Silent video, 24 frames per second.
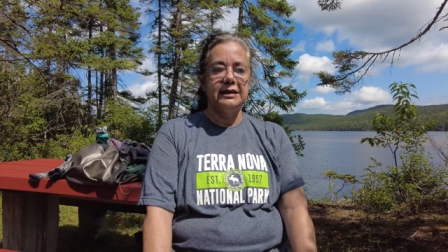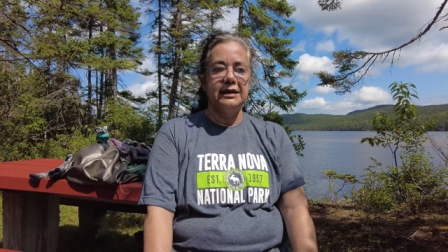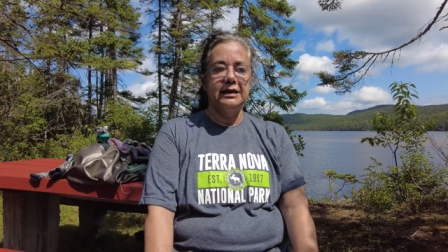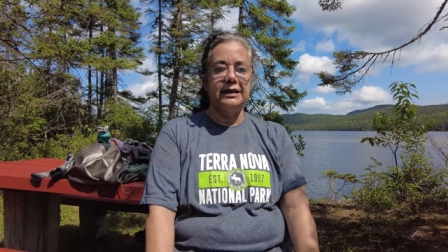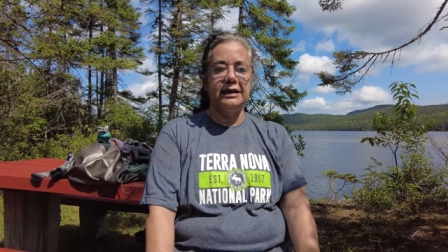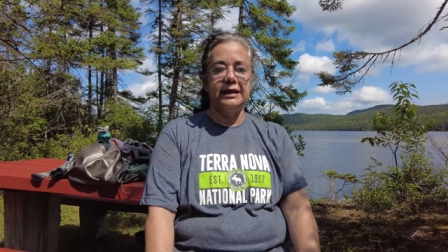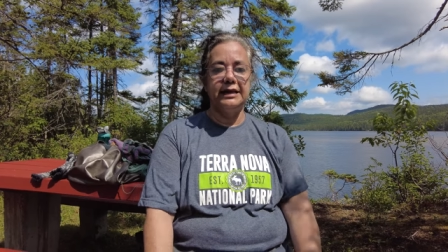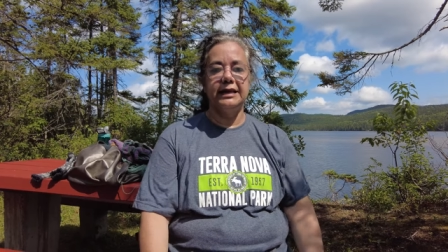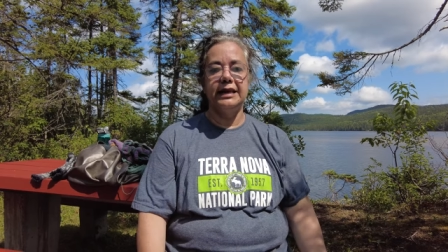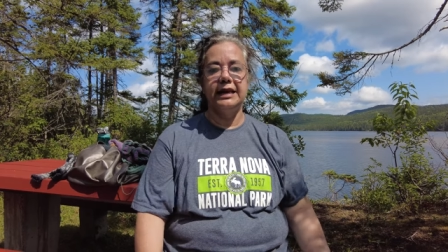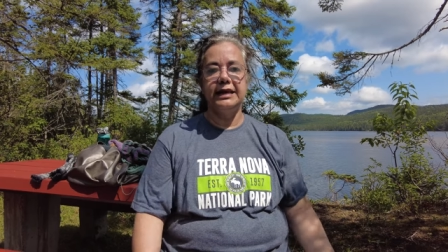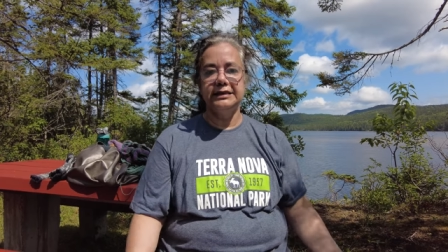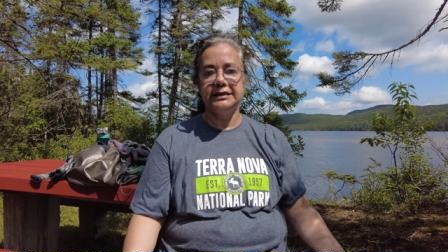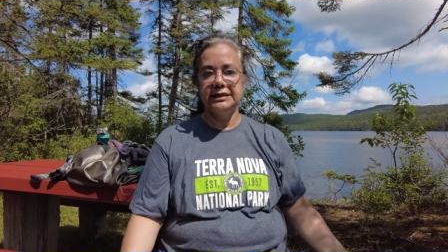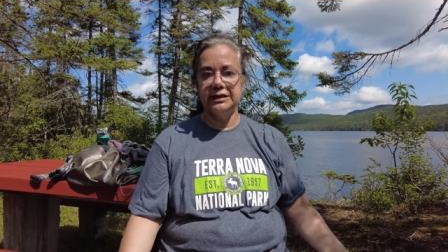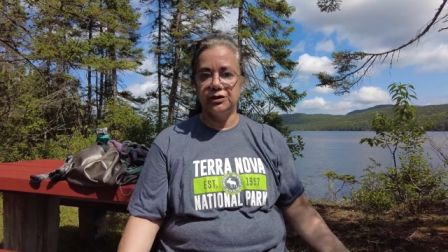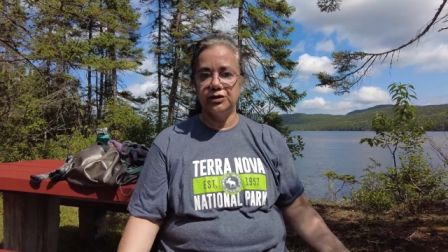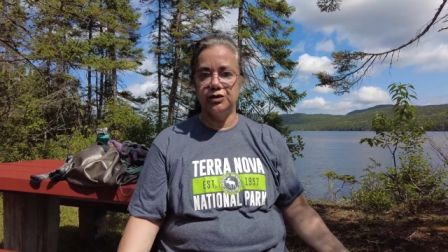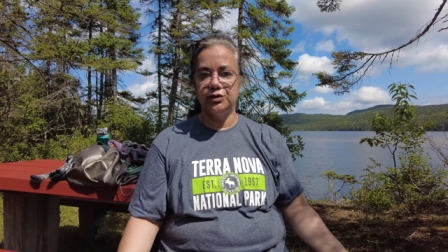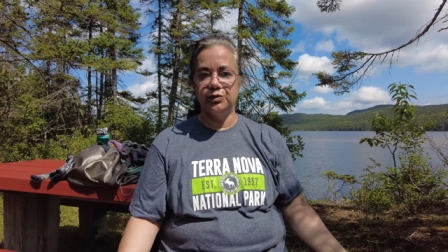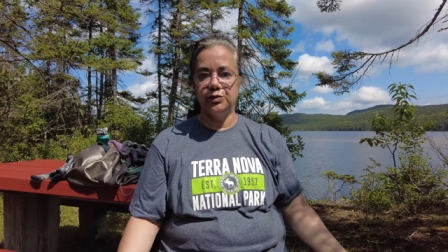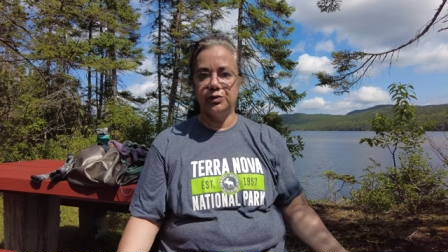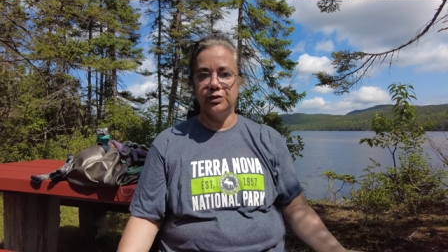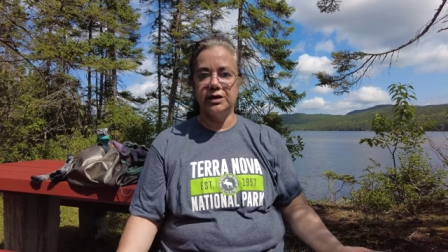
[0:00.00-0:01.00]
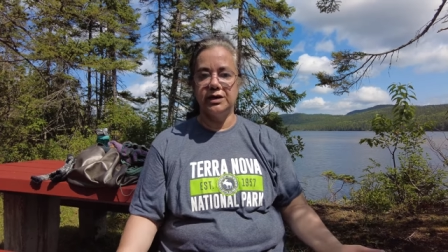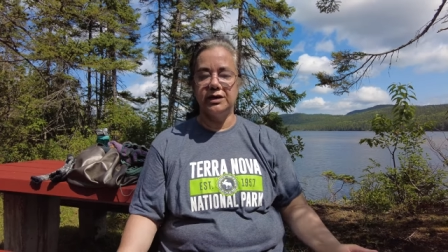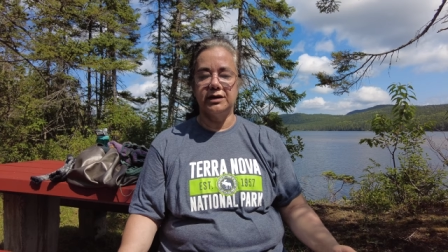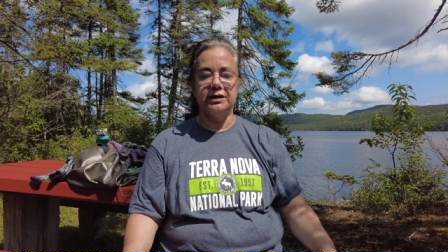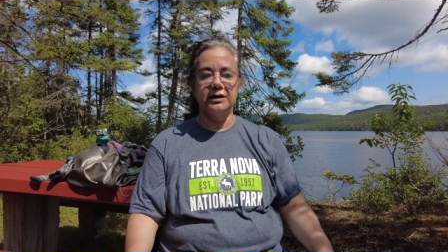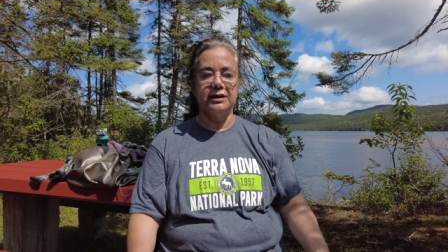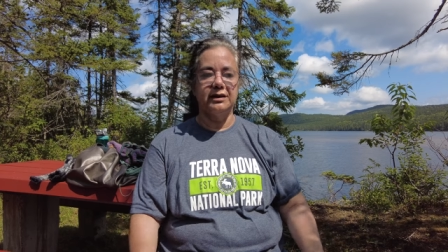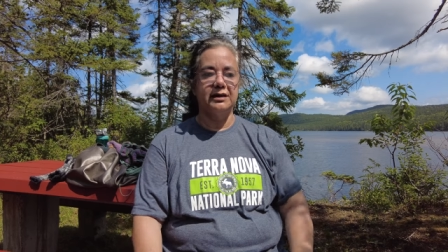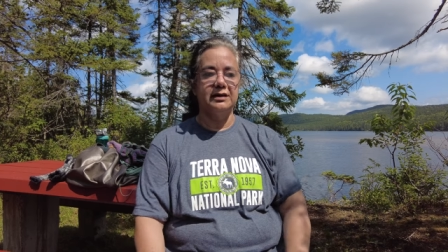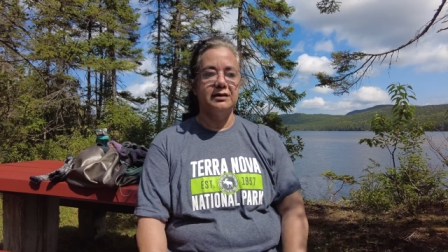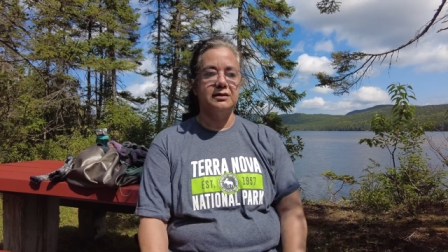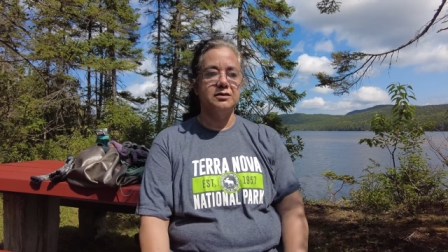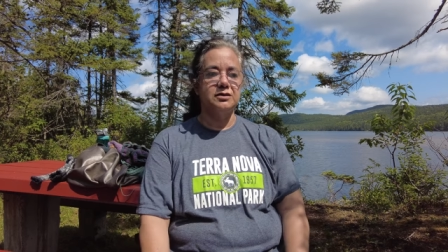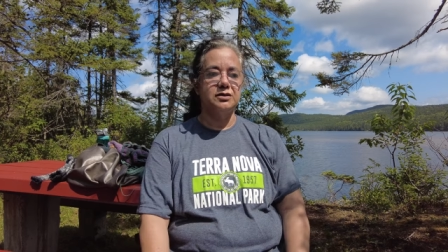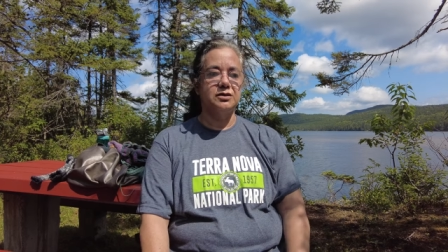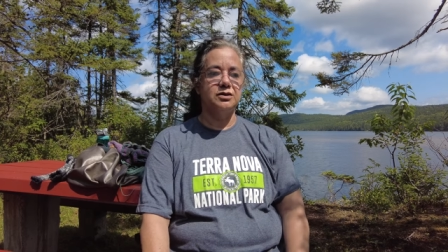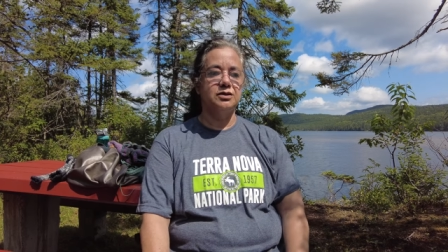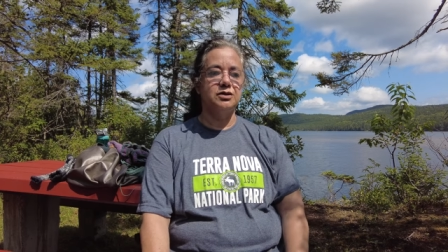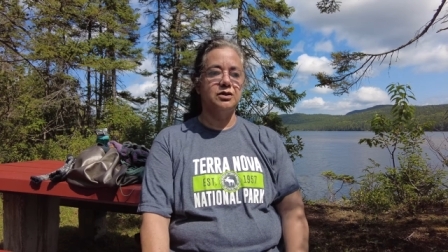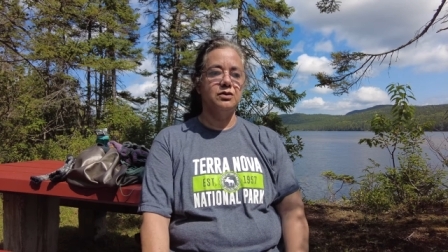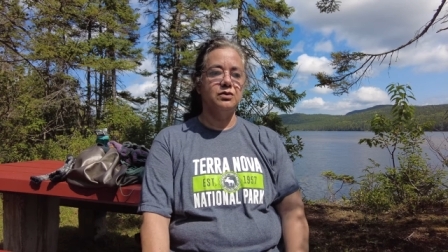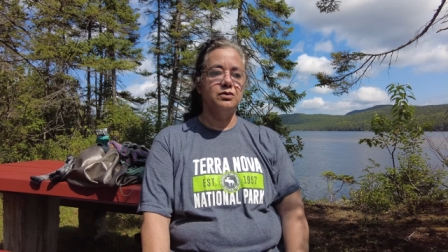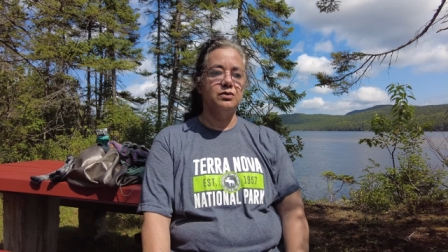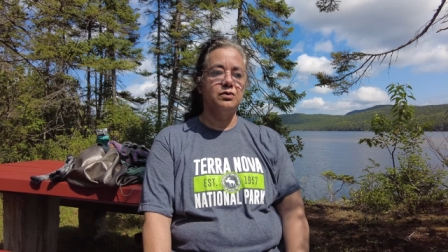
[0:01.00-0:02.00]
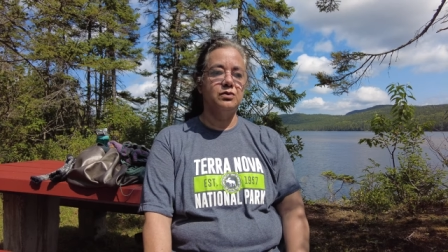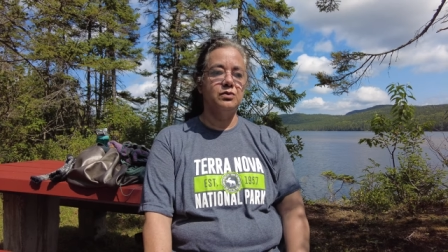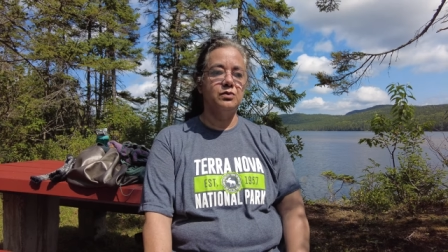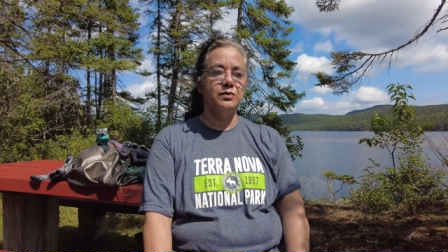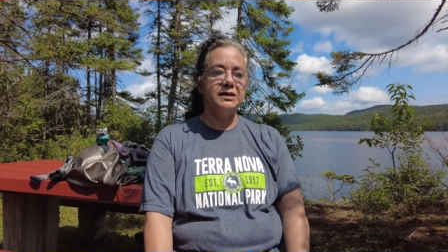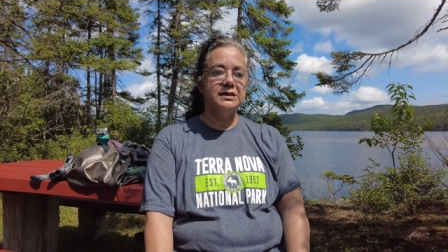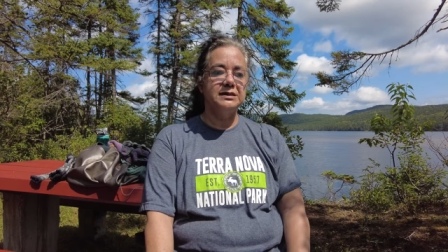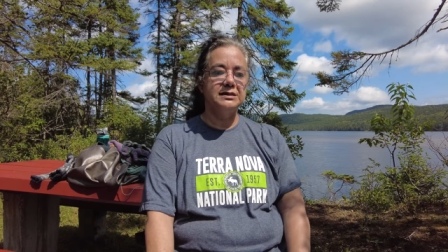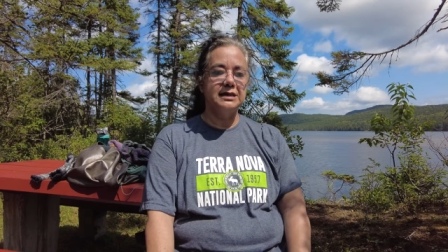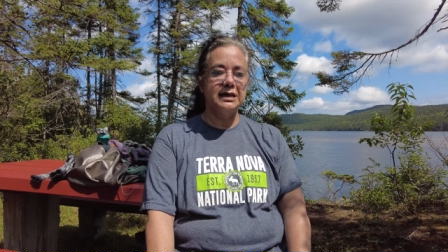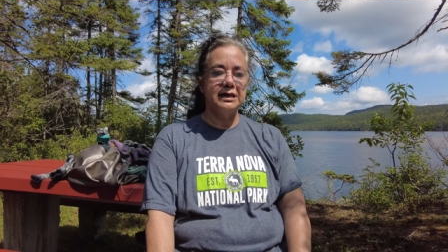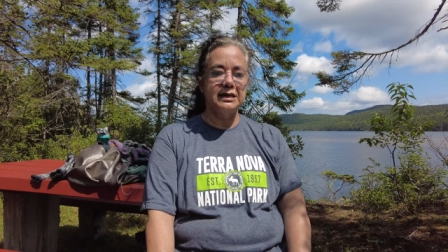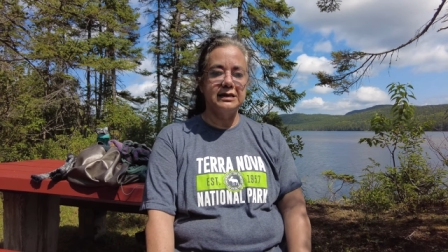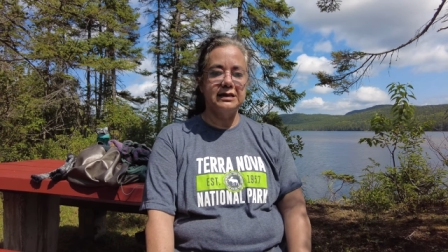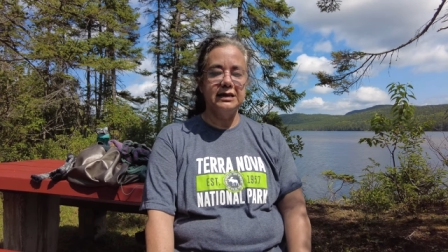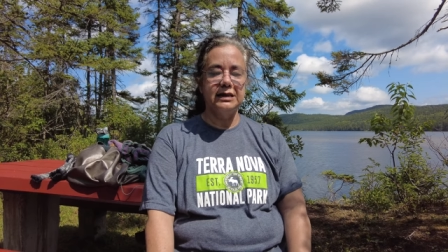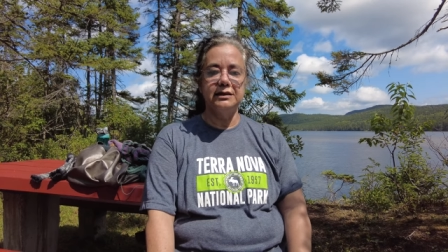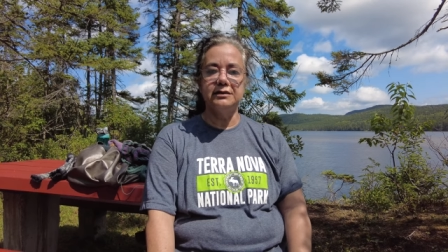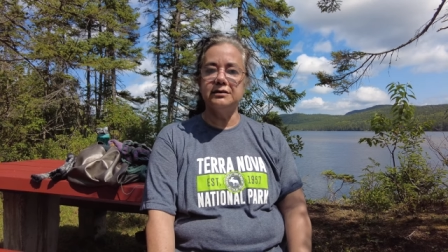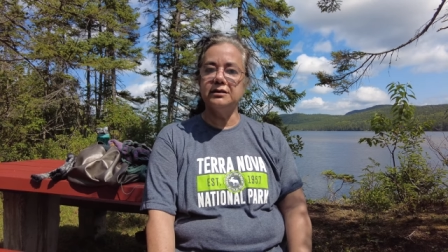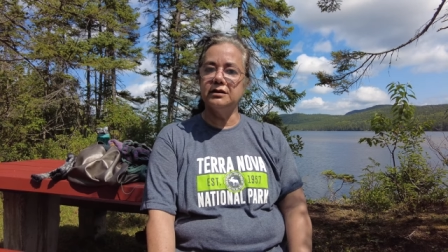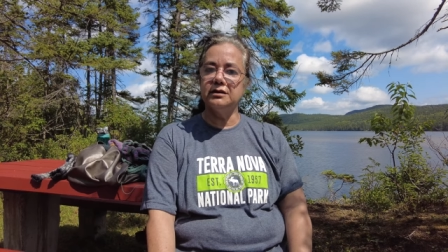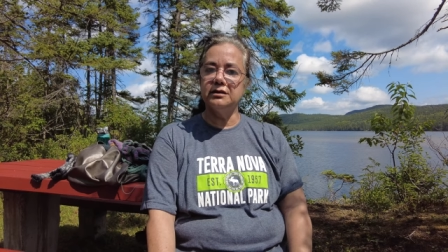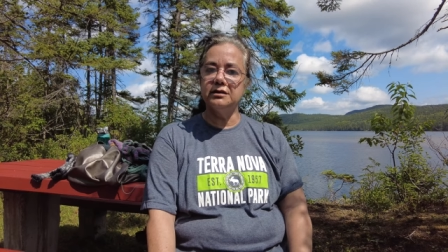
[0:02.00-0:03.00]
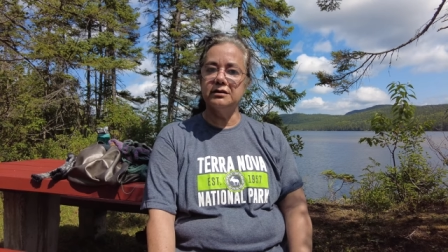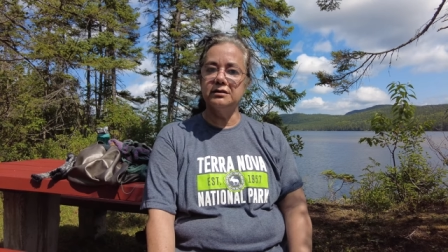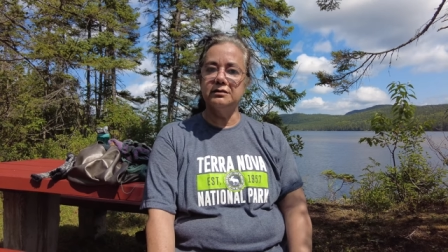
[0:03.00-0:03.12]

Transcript: and I need to work. So we stayed there the,